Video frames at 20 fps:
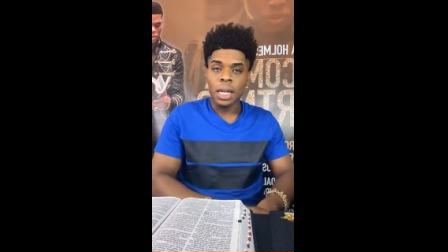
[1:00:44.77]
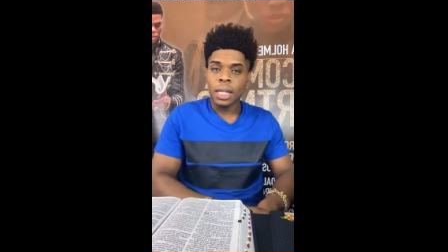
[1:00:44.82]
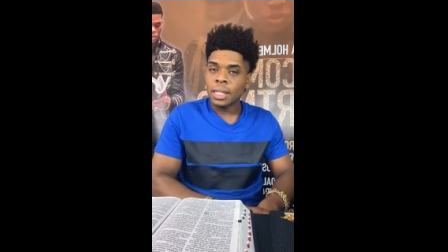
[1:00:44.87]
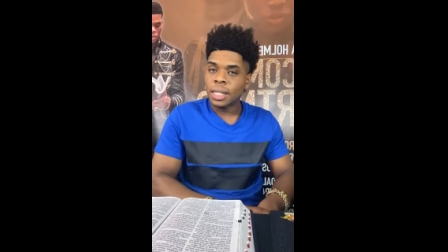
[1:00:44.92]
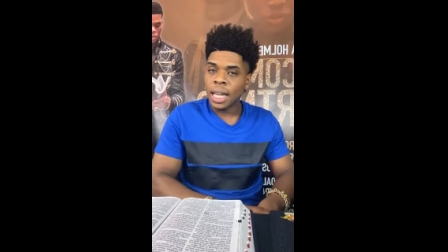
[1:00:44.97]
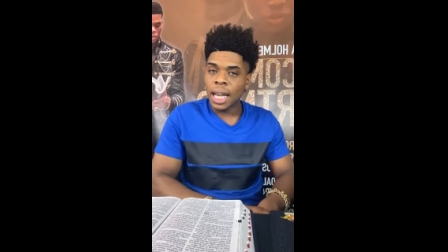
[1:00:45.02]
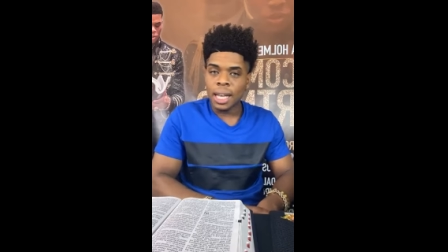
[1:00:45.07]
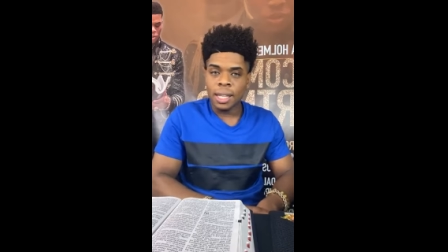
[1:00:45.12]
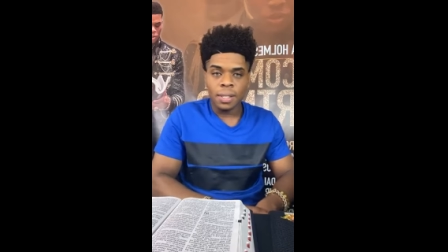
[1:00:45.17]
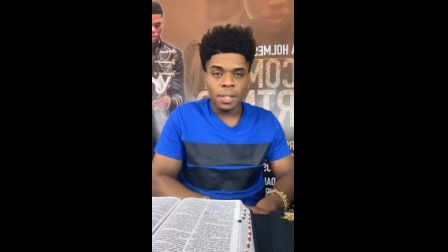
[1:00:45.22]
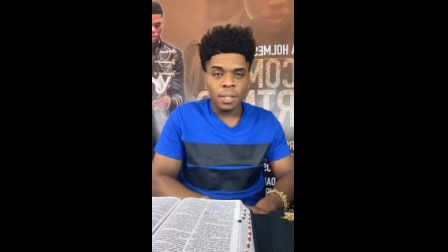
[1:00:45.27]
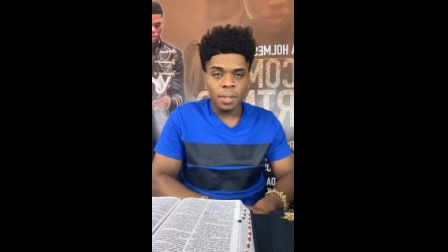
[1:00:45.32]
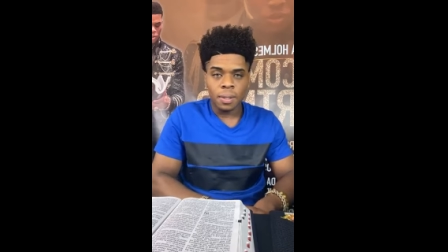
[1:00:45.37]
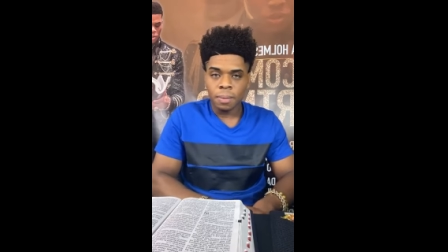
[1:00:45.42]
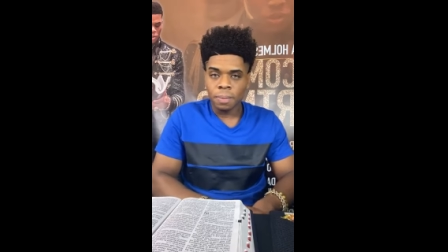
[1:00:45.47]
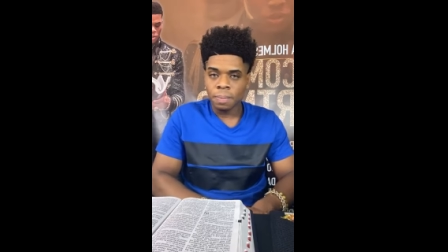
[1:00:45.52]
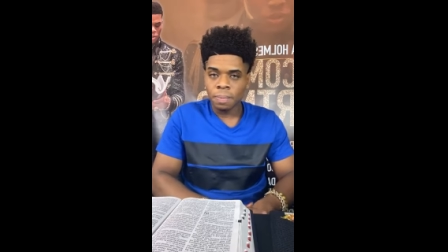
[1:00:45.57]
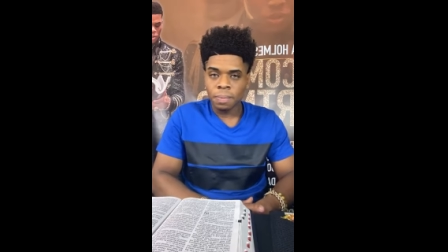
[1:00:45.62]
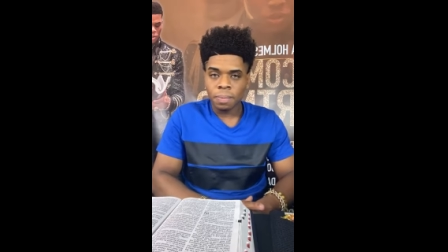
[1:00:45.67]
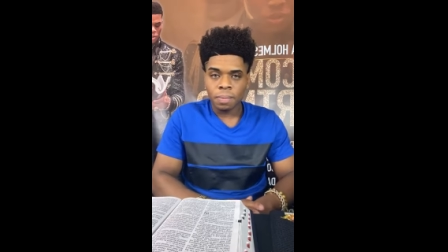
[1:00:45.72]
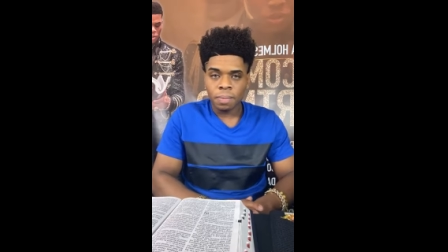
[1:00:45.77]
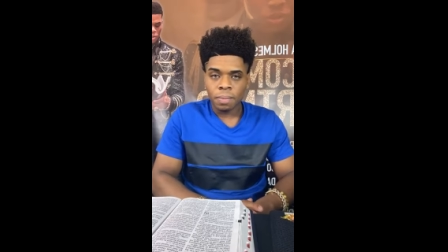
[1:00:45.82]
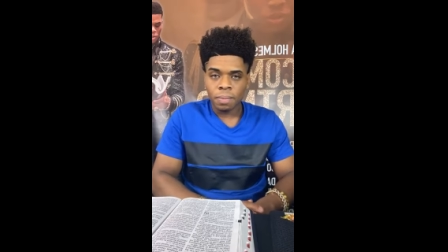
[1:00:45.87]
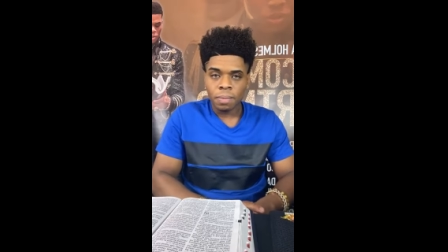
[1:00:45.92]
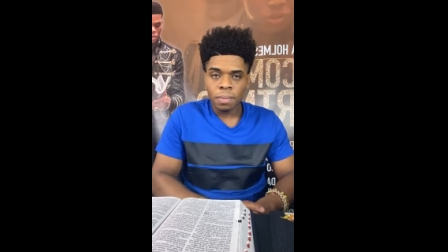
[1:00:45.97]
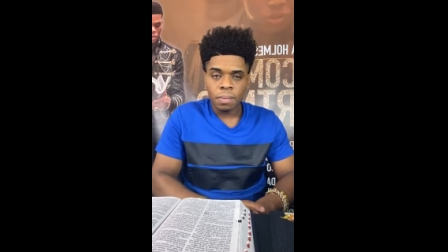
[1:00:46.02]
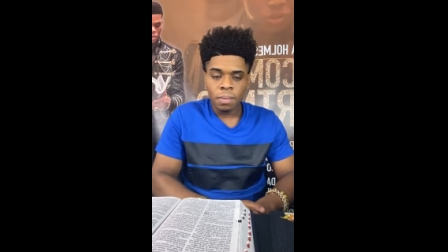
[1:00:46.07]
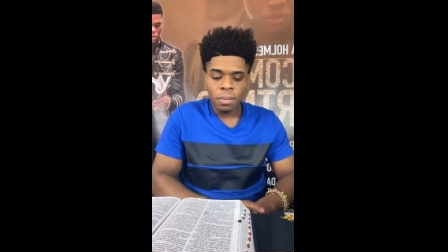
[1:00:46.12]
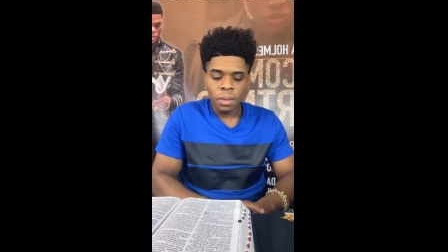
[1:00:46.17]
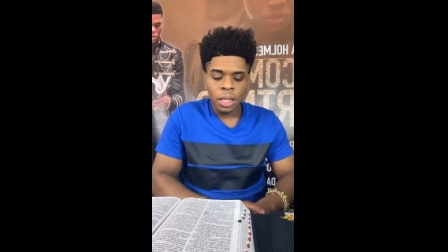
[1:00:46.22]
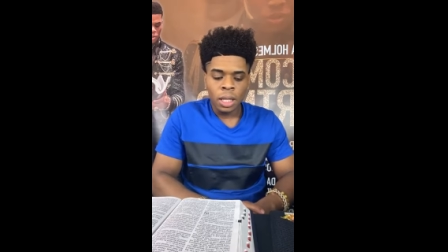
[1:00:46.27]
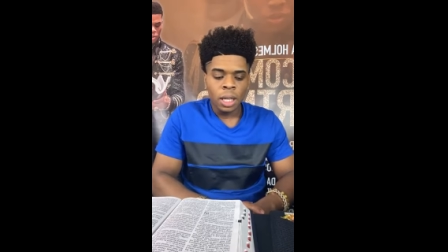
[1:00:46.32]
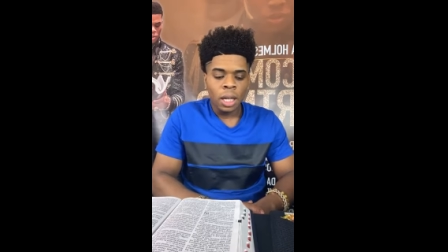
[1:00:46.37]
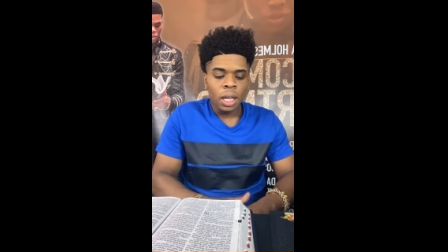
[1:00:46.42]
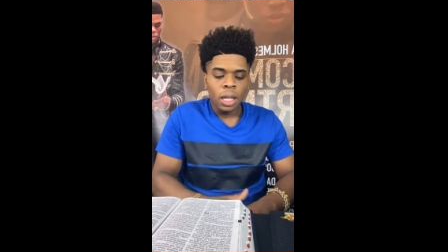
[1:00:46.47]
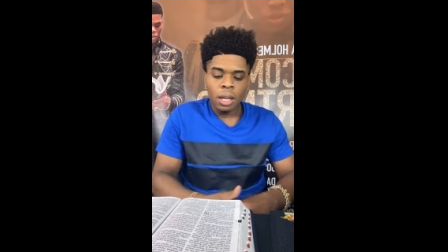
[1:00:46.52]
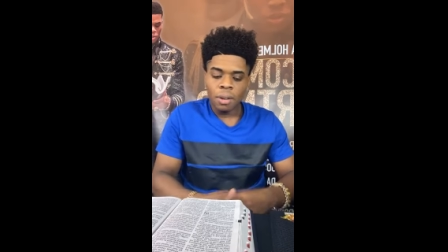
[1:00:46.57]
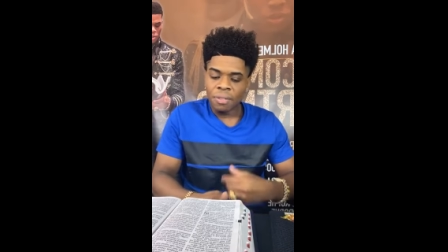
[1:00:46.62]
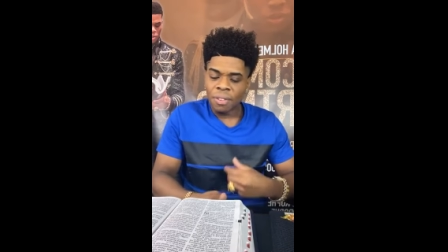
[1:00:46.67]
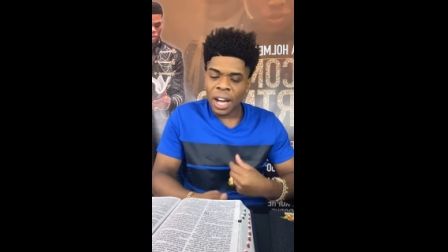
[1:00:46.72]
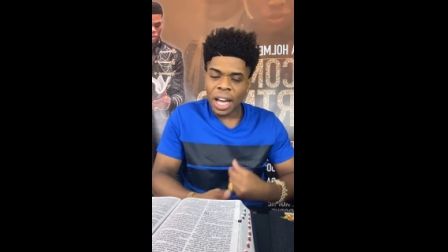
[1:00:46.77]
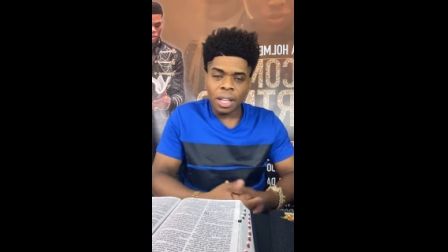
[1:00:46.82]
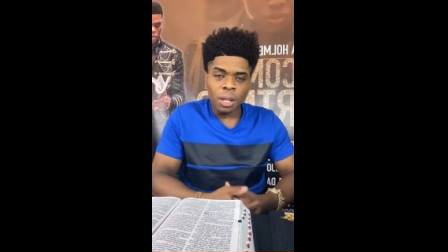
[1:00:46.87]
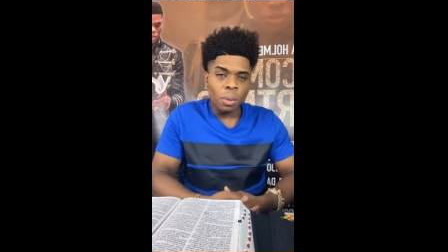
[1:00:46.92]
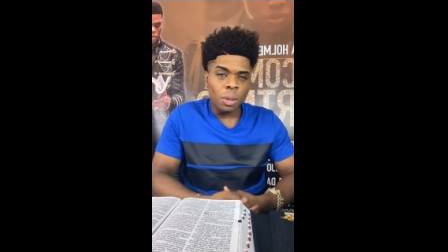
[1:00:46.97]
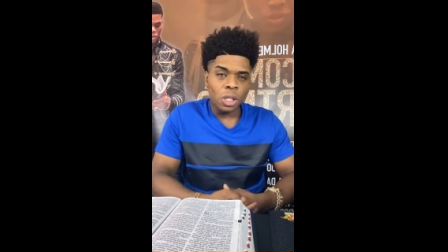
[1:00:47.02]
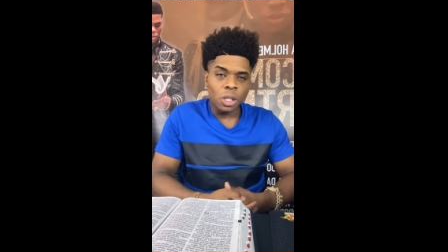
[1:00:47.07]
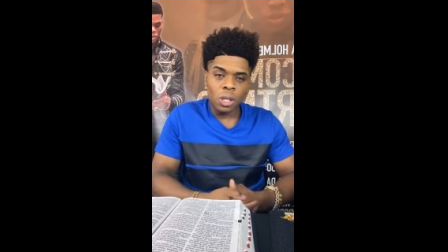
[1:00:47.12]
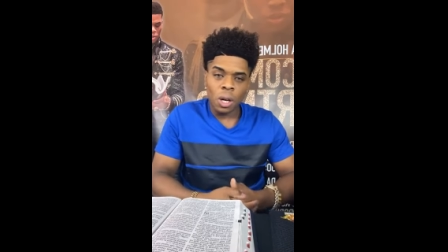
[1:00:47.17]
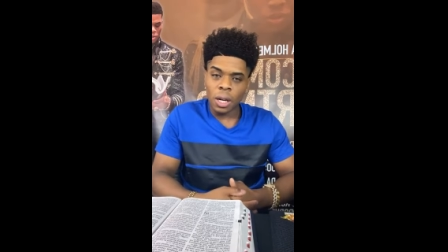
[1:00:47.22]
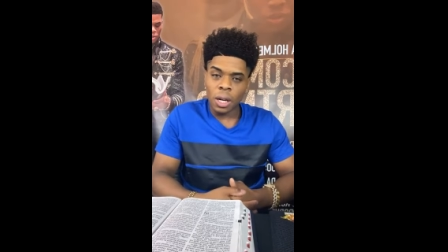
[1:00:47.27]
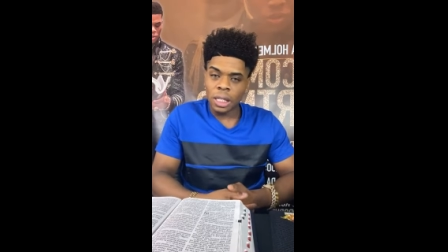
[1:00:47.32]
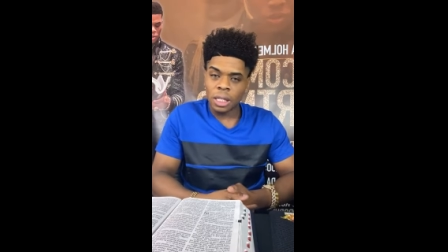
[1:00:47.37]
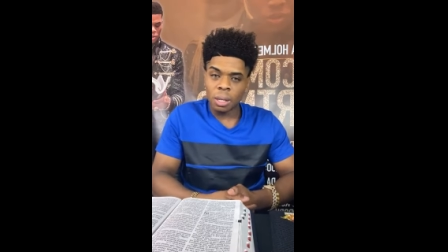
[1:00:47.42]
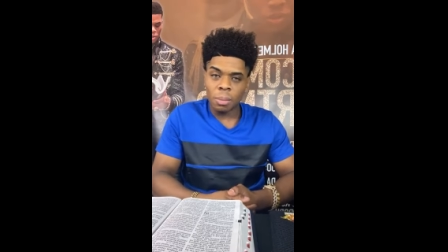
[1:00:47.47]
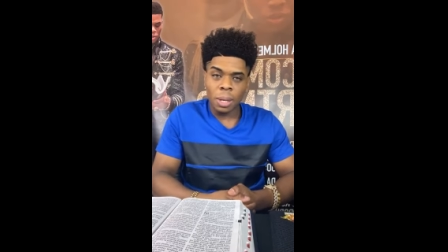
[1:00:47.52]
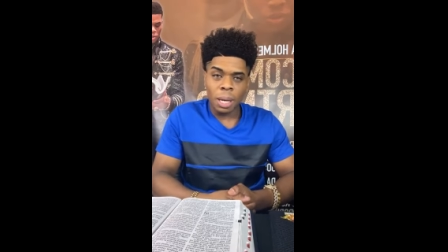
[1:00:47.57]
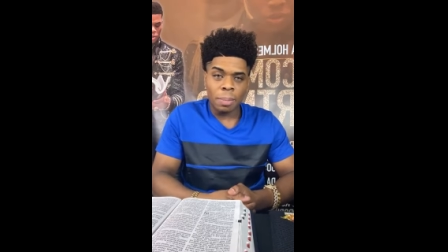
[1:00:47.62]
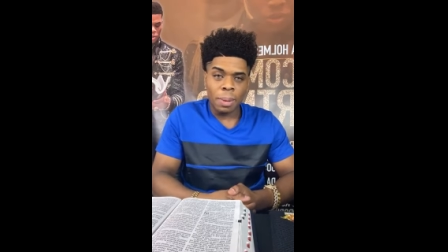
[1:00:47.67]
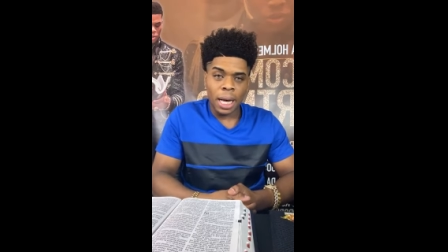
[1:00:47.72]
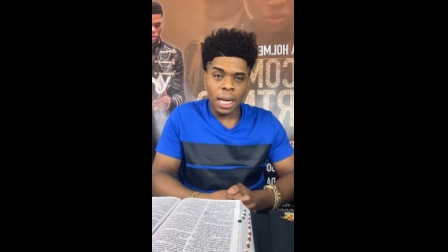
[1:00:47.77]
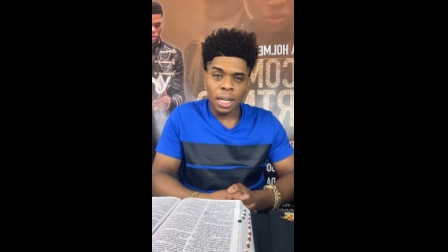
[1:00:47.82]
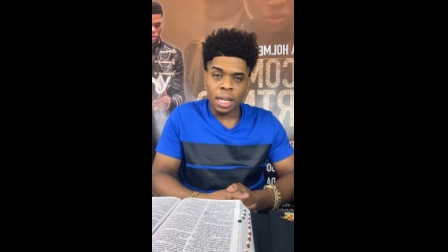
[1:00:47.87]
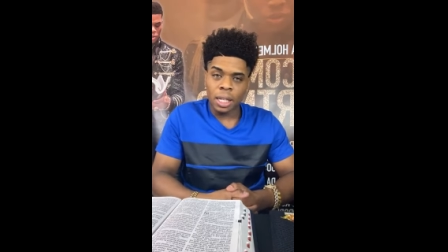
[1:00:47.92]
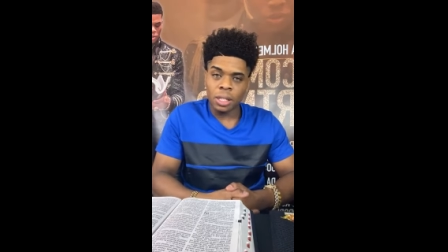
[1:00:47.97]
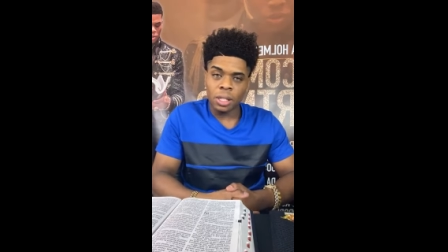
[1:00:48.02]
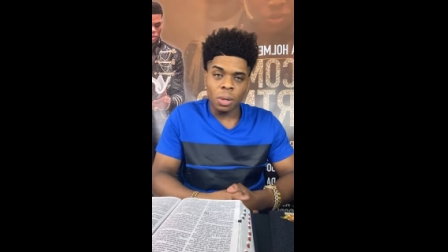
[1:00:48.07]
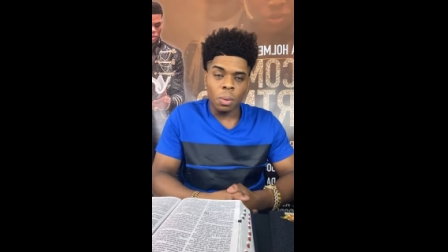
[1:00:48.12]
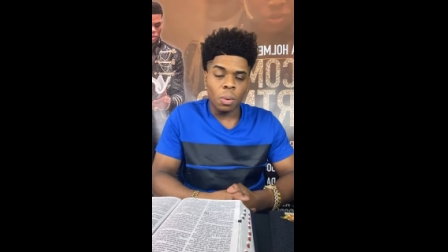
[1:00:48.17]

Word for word: Saints, the Father was talking to me about this.